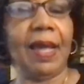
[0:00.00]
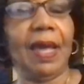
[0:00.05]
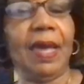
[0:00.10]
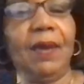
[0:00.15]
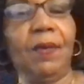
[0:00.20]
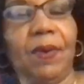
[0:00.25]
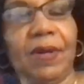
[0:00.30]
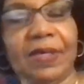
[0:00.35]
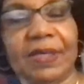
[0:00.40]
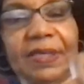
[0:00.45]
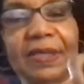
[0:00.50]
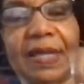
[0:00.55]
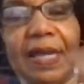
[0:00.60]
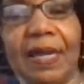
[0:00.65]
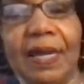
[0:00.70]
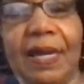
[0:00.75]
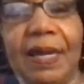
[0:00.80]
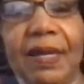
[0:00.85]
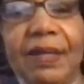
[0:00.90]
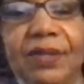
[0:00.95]
it was
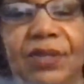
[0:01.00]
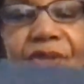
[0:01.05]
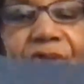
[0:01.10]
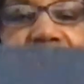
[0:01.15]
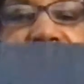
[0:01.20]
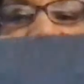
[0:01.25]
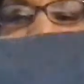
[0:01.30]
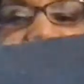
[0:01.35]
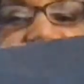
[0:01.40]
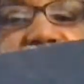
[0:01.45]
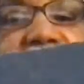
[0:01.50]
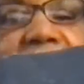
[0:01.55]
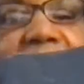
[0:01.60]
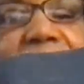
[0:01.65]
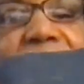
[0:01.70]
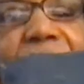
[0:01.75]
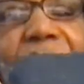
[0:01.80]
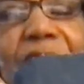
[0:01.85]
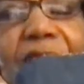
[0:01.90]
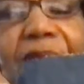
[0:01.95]
dressed
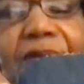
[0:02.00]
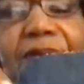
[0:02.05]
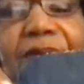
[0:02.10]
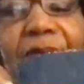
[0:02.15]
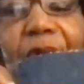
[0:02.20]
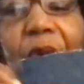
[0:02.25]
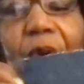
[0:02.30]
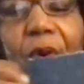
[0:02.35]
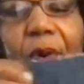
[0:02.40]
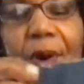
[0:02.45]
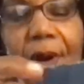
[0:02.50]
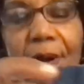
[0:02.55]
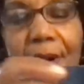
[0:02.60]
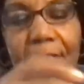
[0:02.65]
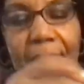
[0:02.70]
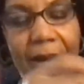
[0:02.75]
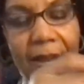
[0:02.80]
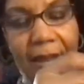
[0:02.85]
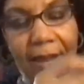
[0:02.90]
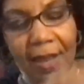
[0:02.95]
down to the floor,